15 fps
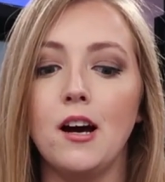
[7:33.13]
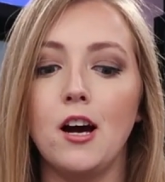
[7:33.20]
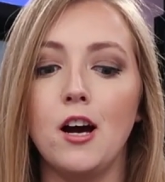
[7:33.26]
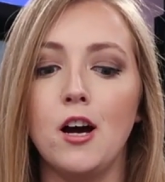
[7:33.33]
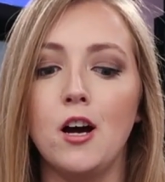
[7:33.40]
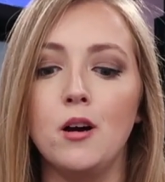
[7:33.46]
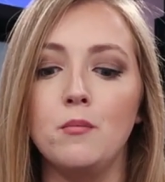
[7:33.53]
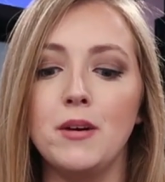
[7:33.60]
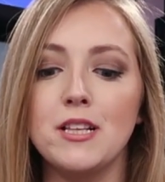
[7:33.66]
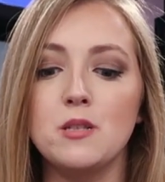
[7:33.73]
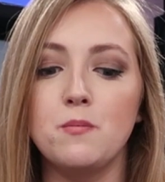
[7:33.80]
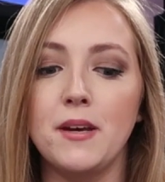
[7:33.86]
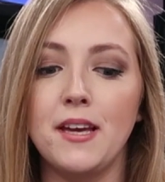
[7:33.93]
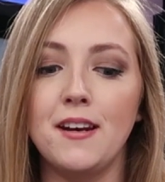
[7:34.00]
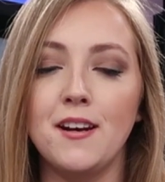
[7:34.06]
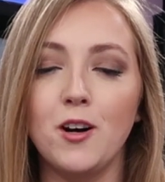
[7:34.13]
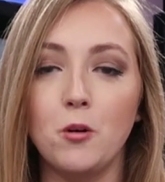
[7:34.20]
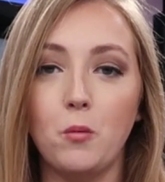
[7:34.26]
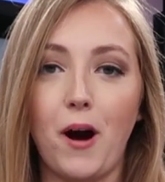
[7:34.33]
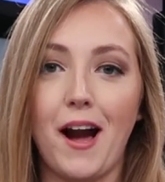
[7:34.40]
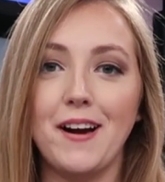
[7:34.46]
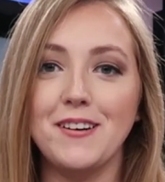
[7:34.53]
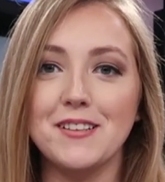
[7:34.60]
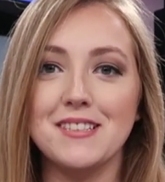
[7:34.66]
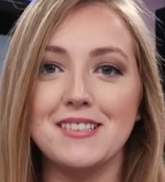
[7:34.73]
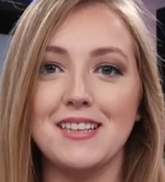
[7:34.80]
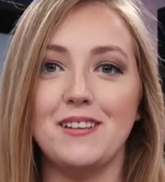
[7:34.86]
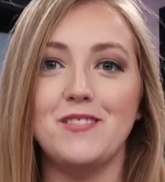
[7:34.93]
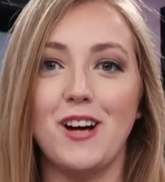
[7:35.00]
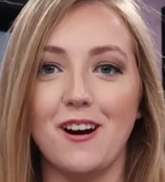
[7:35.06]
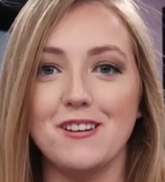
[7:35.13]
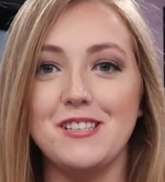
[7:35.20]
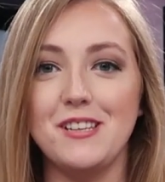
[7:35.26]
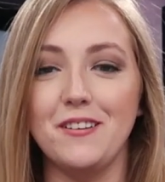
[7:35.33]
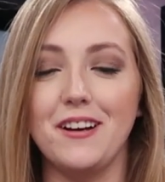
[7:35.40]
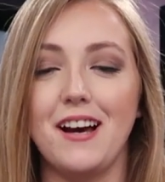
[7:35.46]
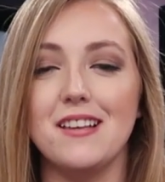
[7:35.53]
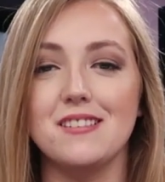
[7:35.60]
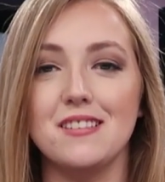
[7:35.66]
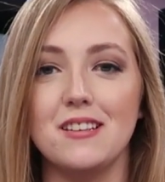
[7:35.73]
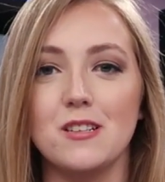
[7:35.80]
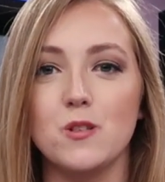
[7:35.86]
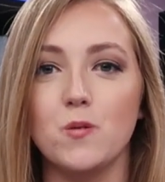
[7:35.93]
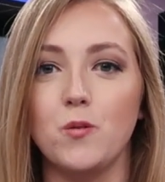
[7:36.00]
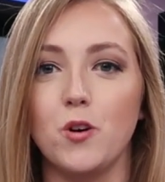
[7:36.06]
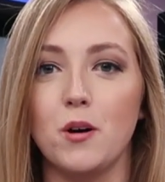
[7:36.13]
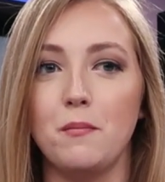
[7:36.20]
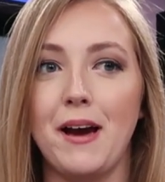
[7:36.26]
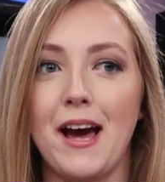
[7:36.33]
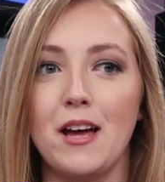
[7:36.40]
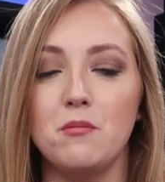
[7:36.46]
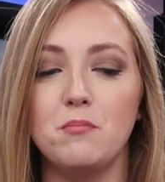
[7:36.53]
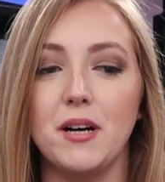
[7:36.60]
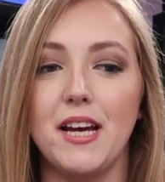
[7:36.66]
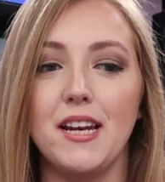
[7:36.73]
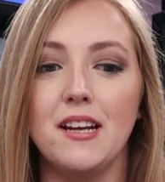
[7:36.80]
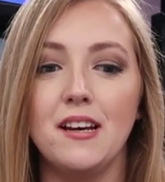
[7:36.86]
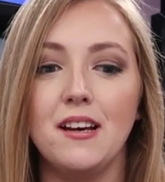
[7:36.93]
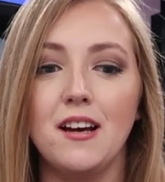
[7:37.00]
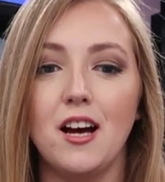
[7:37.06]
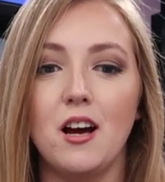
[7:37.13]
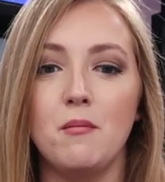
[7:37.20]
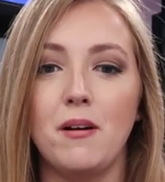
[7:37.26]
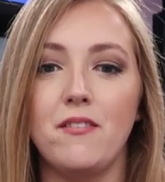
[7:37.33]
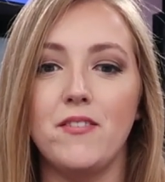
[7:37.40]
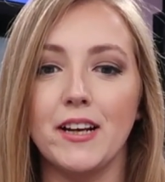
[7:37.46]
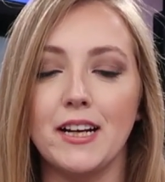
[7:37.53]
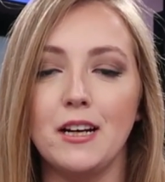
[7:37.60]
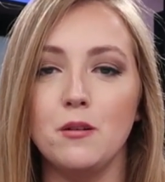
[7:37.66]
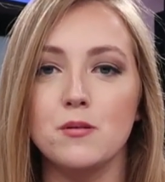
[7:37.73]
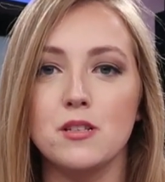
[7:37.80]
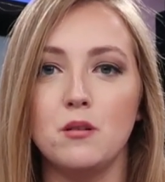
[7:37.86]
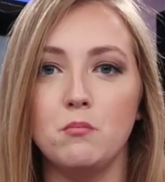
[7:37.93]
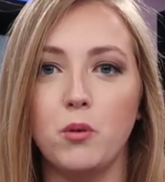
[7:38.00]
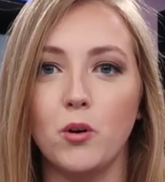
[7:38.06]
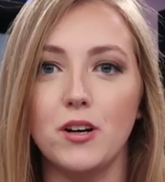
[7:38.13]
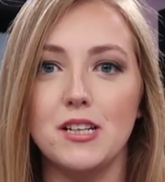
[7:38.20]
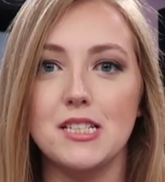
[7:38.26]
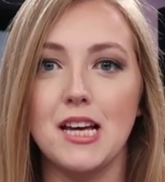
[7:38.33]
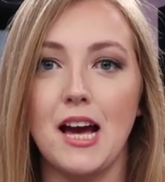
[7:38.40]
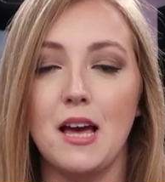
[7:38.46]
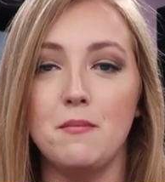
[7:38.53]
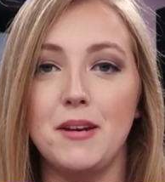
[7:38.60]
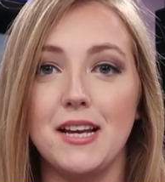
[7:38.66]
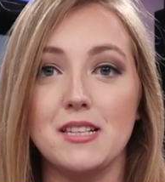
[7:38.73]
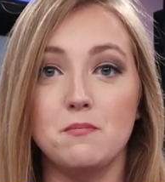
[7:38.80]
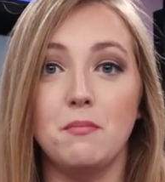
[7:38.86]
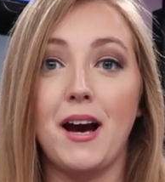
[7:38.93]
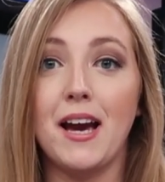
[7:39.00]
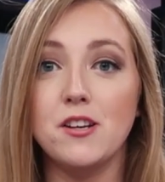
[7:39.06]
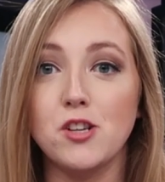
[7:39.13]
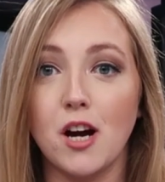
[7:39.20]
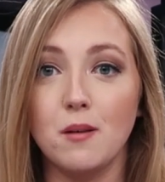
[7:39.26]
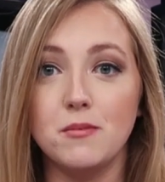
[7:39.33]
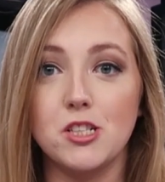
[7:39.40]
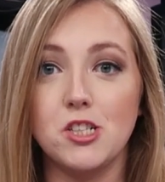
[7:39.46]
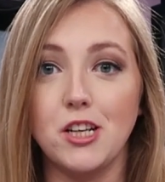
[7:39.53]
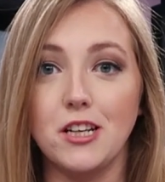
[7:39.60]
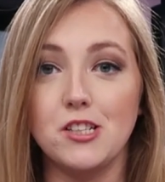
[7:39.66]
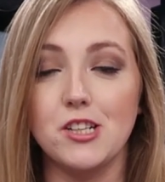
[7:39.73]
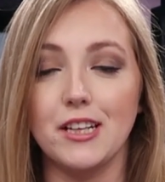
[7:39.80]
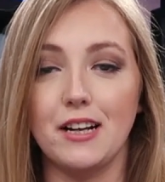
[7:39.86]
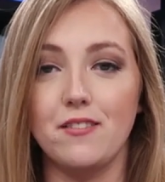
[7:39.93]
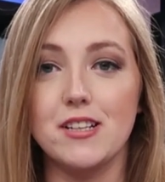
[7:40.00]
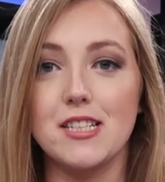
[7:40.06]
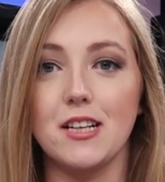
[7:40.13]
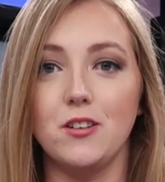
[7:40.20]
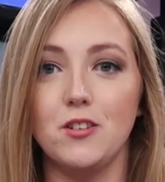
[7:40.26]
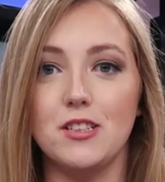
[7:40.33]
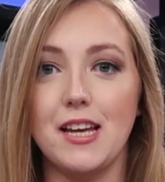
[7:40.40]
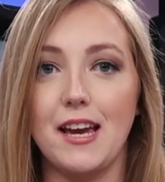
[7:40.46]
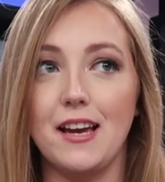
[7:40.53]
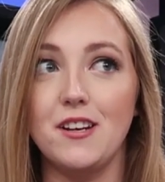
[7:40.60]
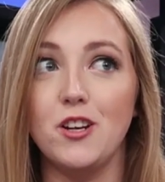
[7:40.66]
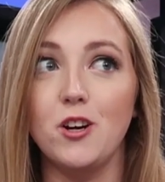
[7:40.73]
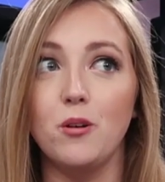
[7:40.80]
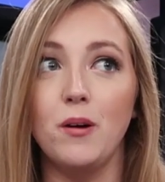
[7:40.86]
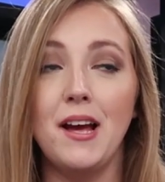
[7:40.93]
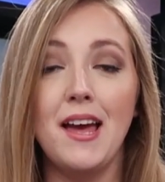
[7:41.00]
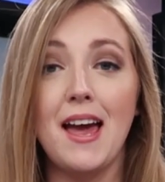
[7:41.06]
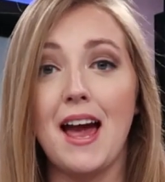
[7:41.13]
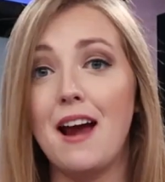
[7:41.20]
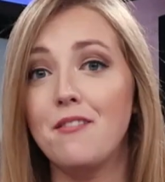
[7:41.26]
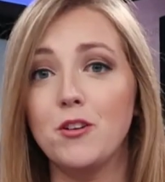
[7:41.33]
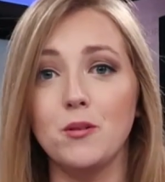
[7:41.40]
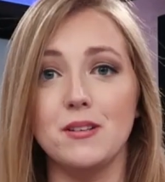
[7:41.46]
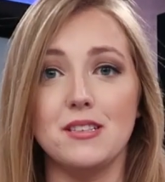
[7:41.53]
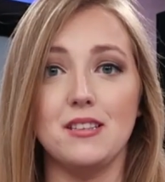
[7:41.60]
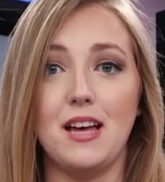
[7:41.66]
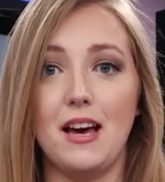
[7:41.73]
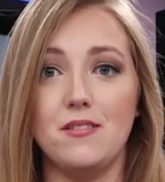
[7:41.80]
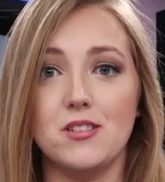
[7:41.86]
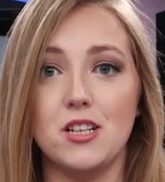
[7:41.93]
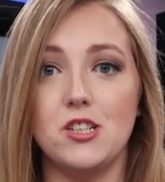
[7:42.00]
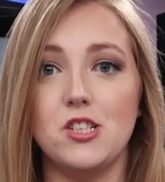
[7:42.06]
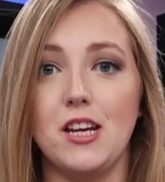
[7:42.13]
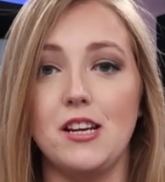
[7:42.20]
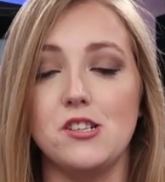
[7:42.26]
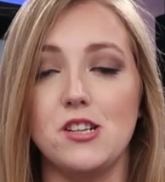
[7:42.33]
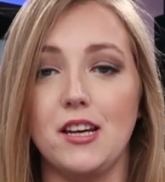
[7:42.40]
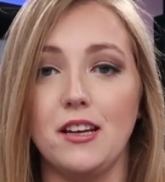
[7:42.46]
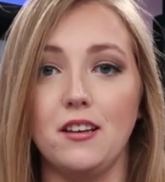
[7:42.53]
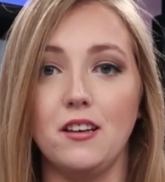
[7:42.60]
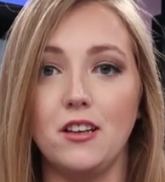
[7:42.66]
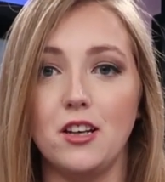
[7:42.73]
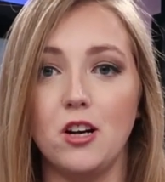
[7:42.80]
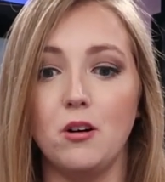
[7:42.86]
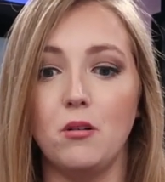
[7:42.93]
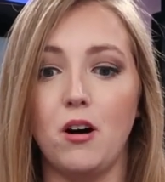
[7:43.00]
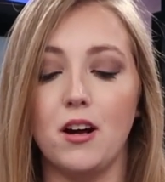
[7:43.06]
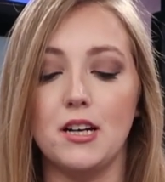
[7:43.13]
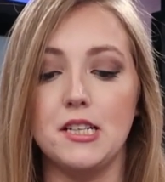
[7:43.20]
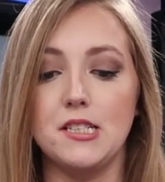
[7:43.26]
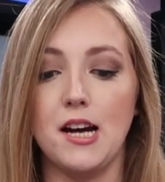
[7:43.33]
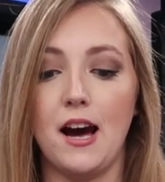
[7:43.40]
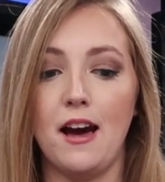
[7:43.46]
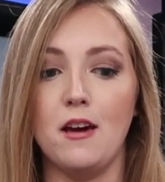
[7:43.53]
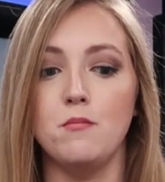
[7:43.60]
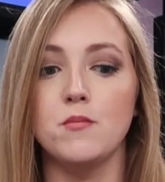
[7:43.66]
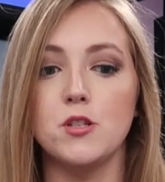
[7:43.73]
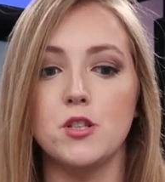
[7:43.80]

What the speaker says: It's been a while since I've talked to you guys in this format, but I figured it was an important time, and as my job is changing every single day, I know everyone's lives are changing, you know, on a dime.